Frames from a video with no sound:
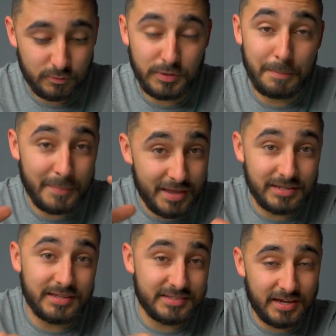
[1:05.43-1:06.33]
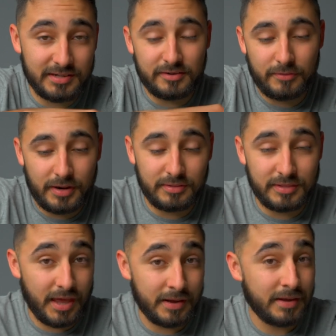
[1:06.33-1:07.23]
we mainly designed it around
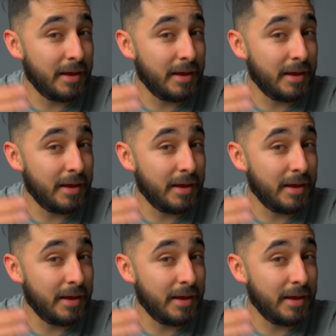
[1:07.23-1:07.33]
that.